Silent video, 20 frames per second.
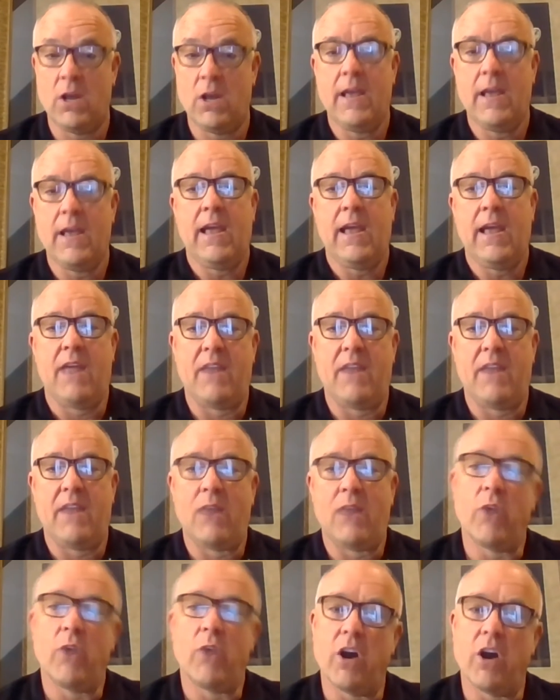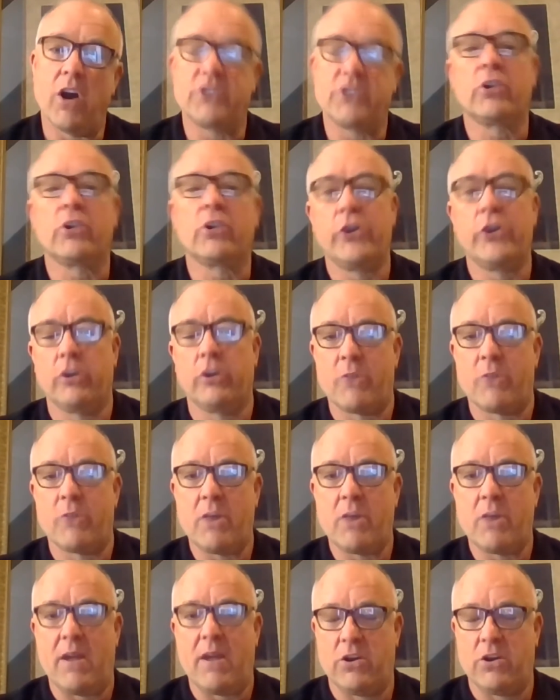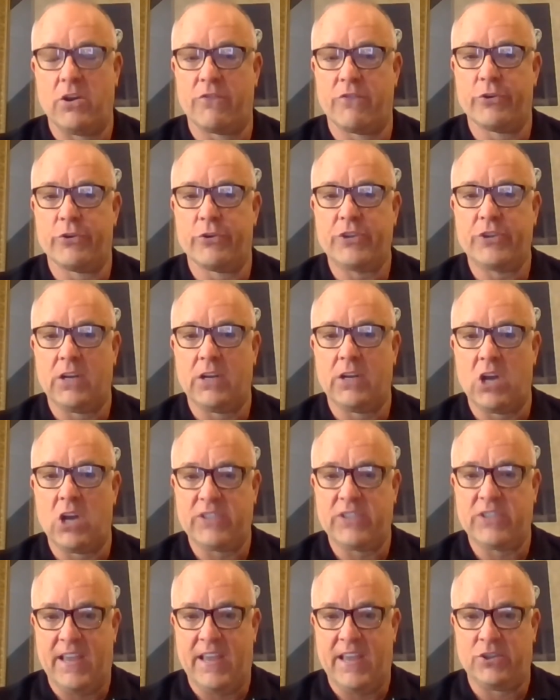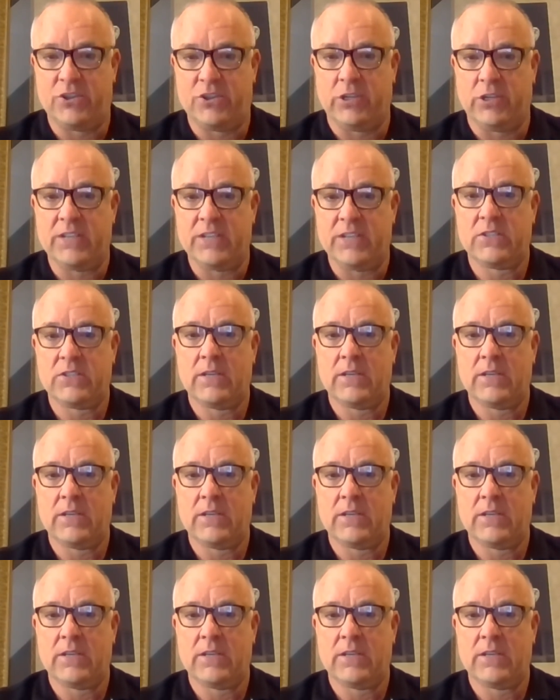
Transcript: and then I went on to Loyola Marymount University in Los Angeles.